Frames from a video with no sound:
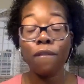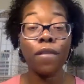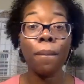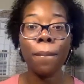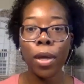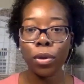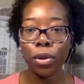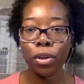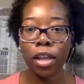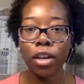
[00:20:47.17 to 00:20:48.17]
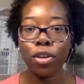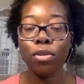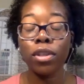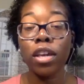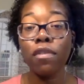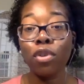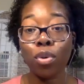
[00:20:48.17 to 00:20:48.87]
familiar, like you leave mm-hmm.